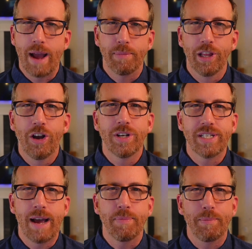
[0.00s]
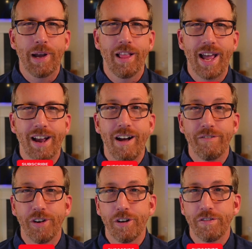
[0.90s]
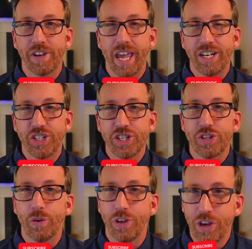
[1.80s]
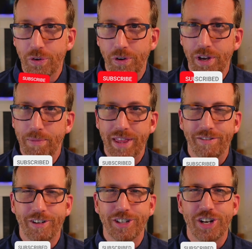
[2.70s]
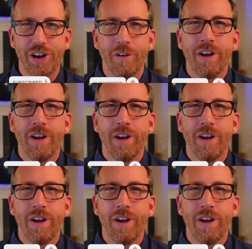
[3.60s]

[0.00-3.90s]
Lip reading: below and tap the bell icon for notifications so you can be the first to know